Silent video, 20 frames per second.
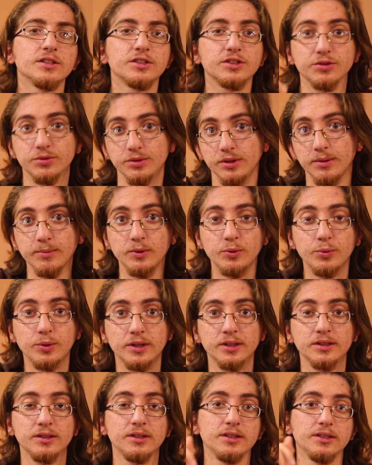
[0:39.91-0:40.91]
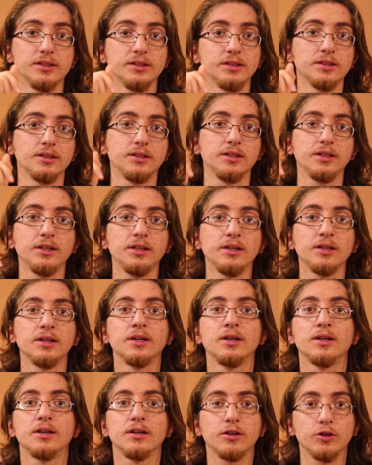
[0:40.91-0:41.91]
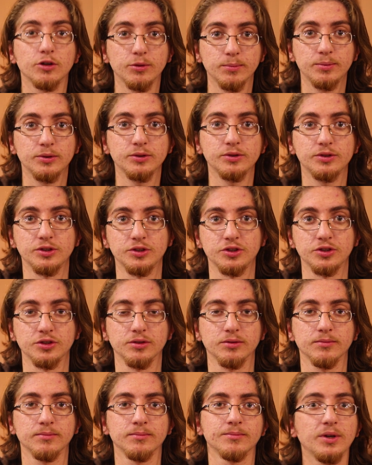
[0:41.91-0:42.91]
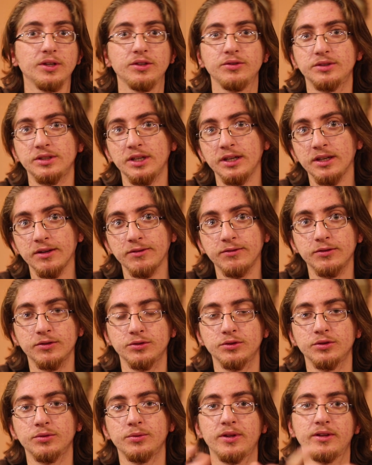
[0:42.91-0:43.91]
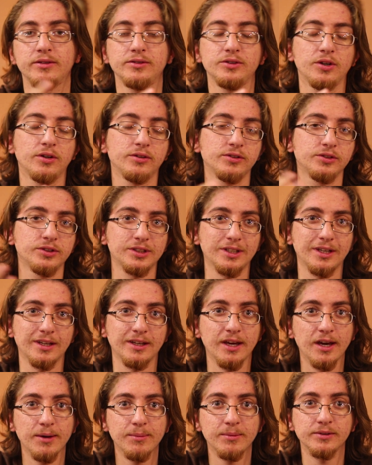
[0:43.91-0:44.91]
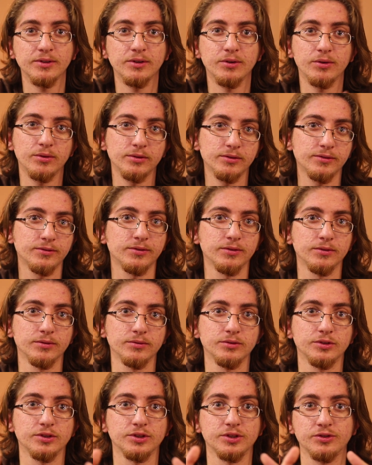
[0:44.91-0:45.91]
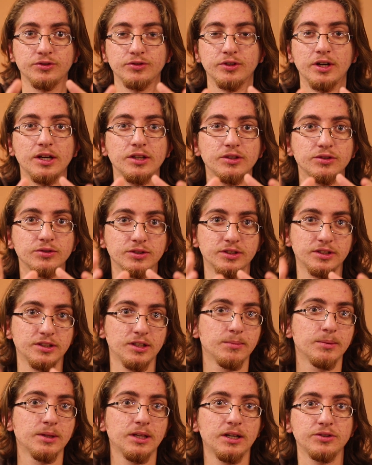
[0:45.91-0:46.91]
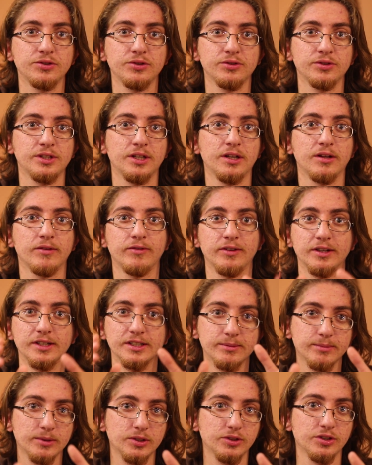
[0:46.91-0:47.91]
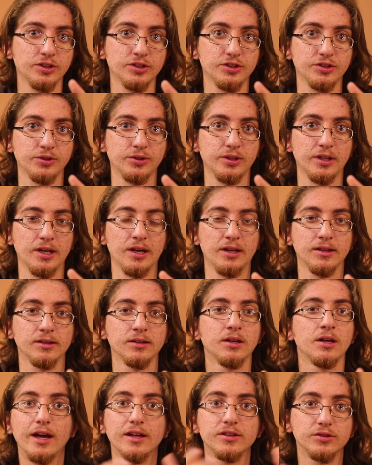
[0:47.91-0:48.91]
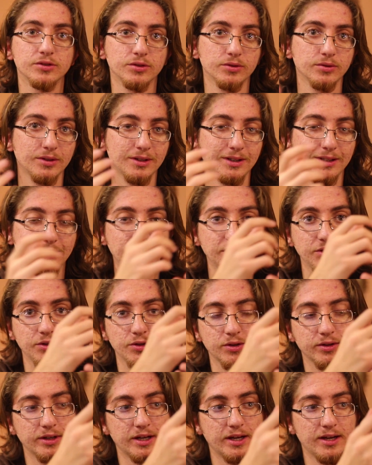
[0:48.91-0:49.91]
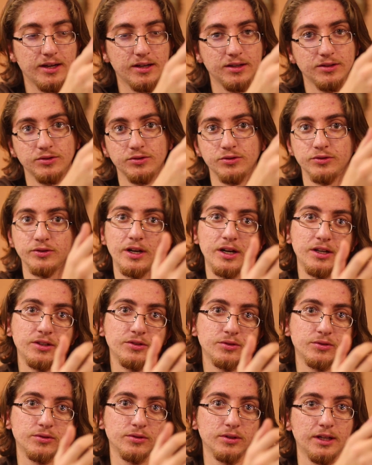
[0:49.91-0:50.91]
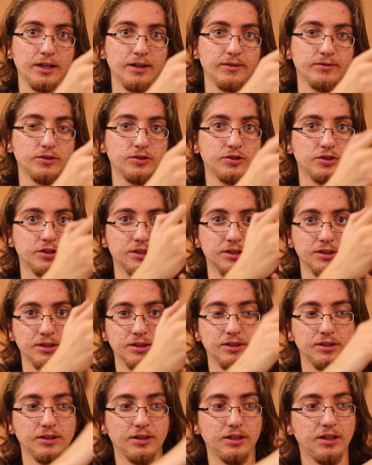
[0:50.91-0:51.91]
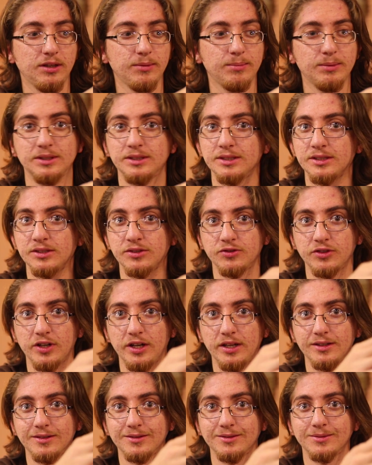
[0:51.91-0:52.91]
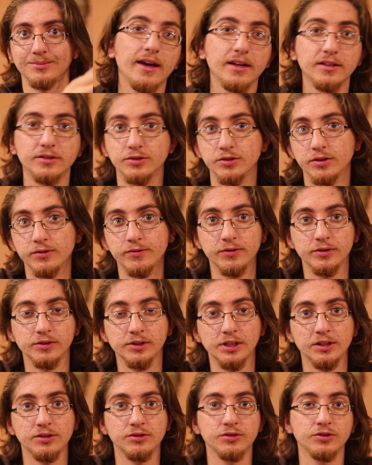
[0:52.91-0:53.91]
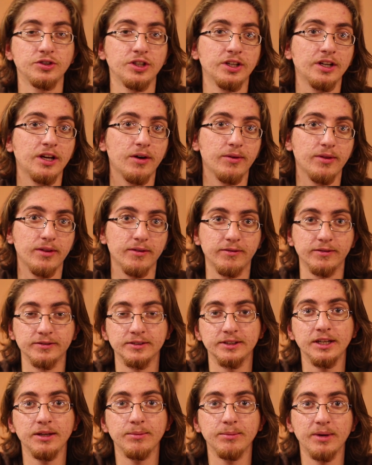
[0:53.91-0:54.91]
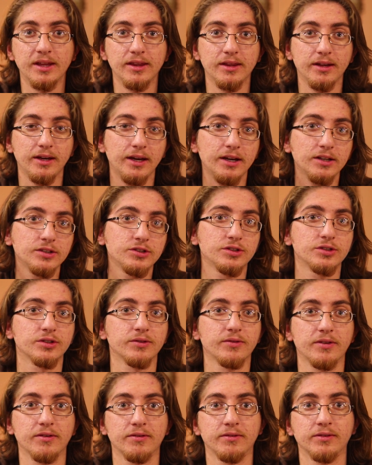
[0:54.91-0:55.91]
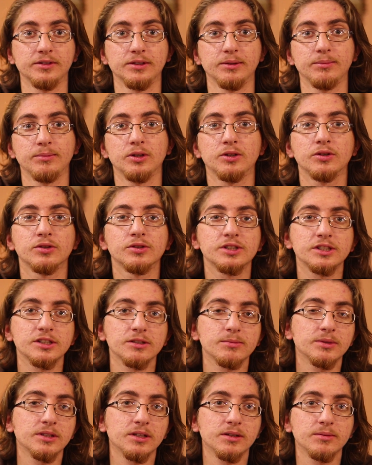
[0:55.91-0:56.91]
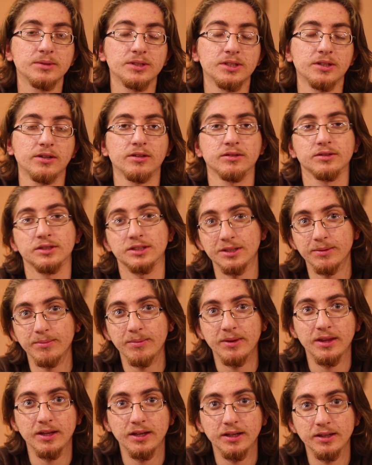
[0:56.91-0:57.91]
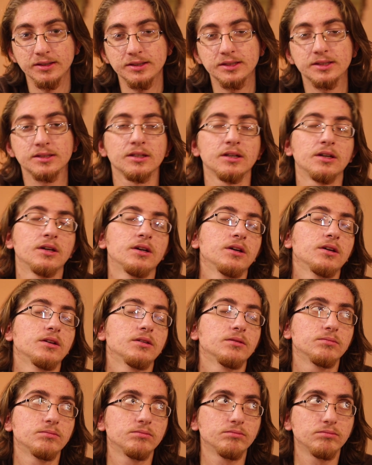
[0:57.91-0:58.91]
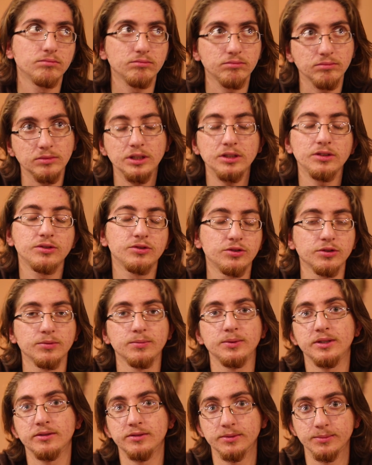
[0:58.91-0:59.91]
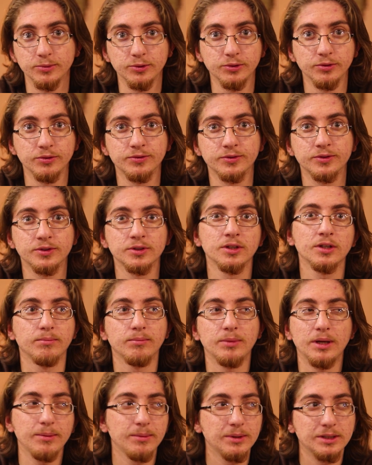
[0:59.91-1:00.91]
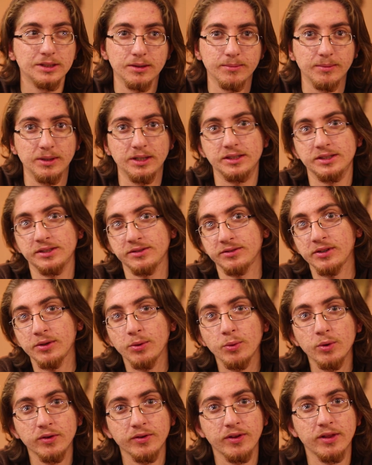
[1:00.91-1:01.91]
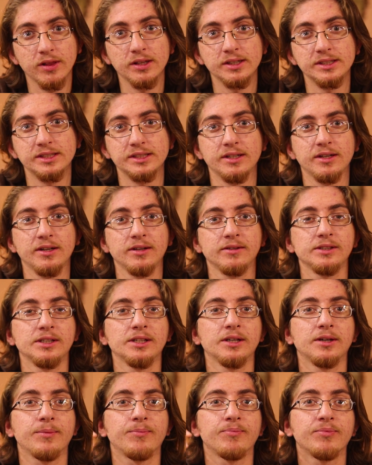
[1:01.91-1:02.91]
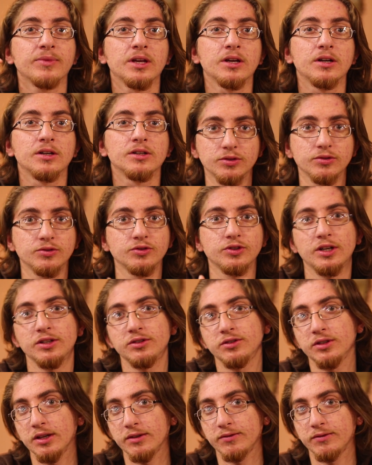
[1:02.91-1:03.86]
So number one is the composition. When you take a photo, whether you are using a camera or a phone, just try to stabilize yourself as much as you can and don't lean your hand right or left, just keep it straight. And don't forget to check out the frame and the edges of the frame, because sometimes there are some things need to be removed, maybe some extra worthless area, so try to